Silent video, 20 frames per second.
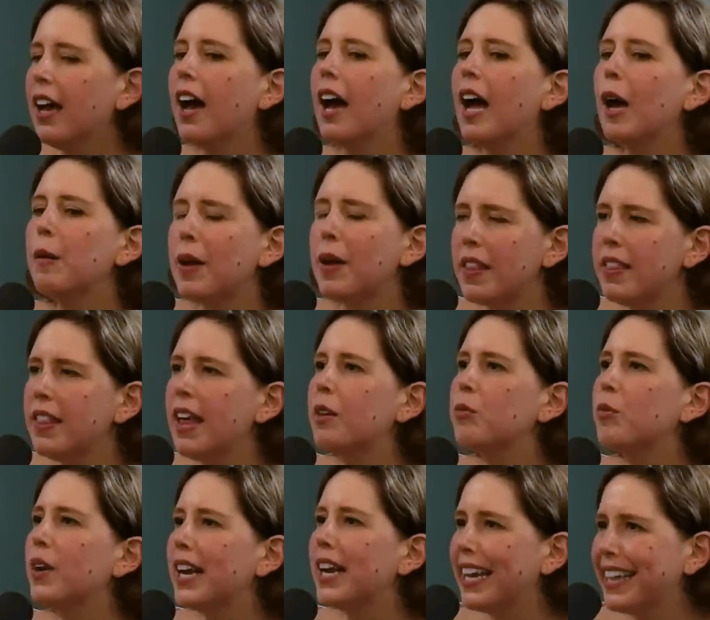Um, and
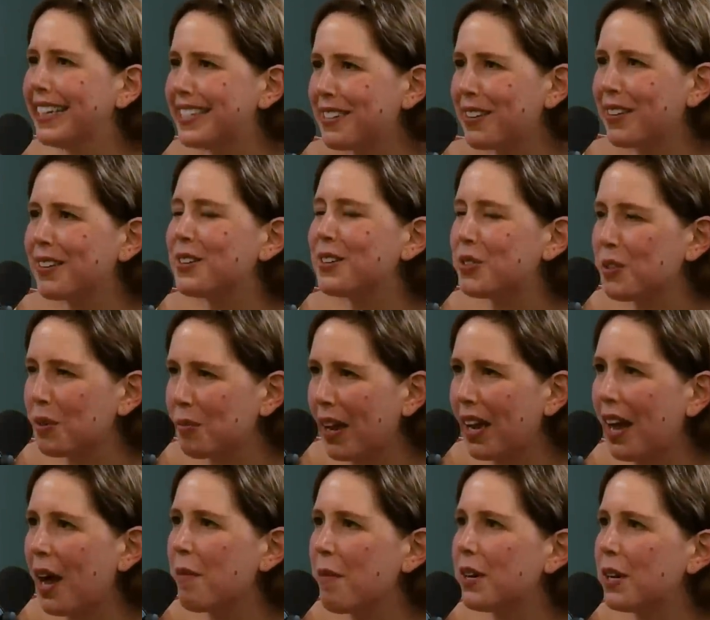then when I started doing my
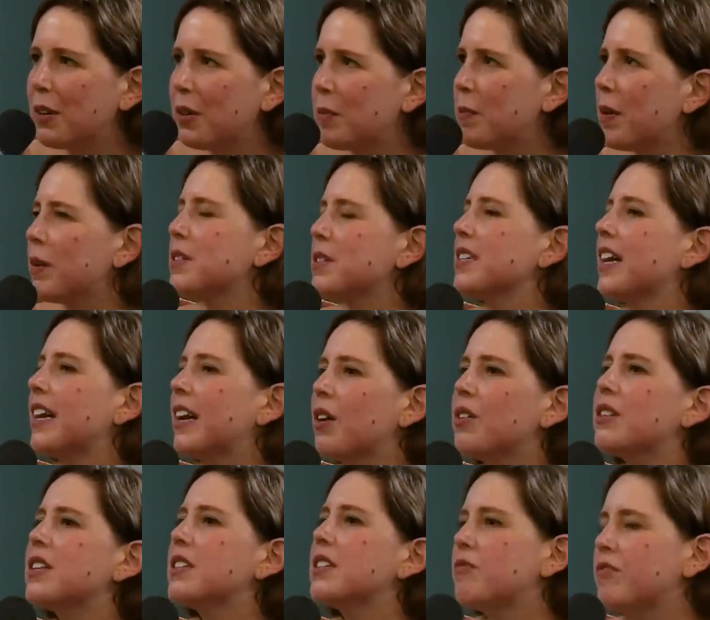comedy group, I was like,
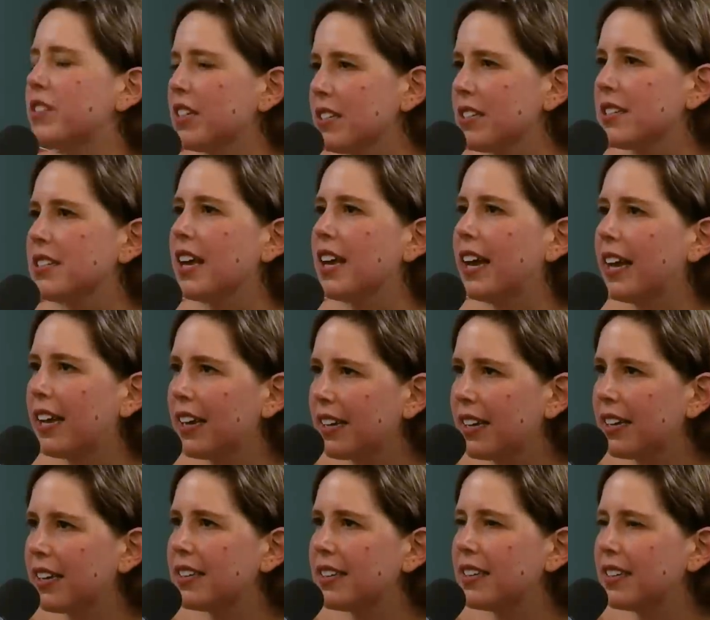oh, this feels like
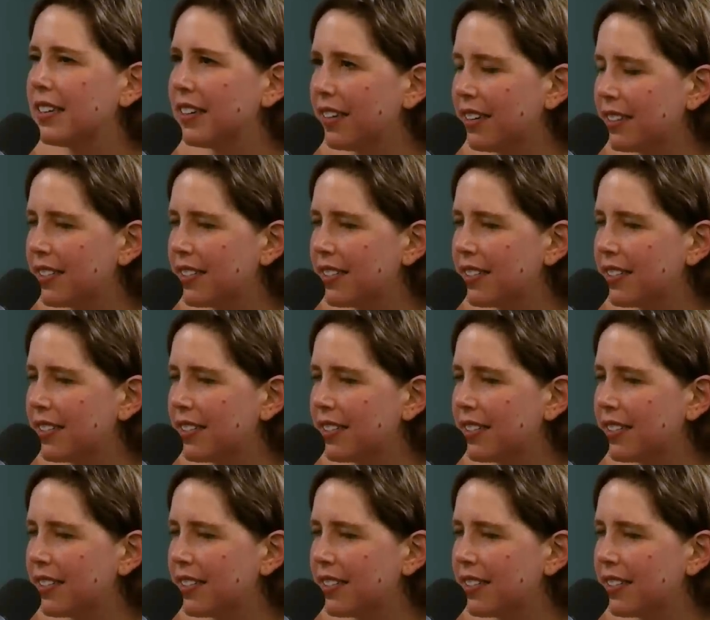huh.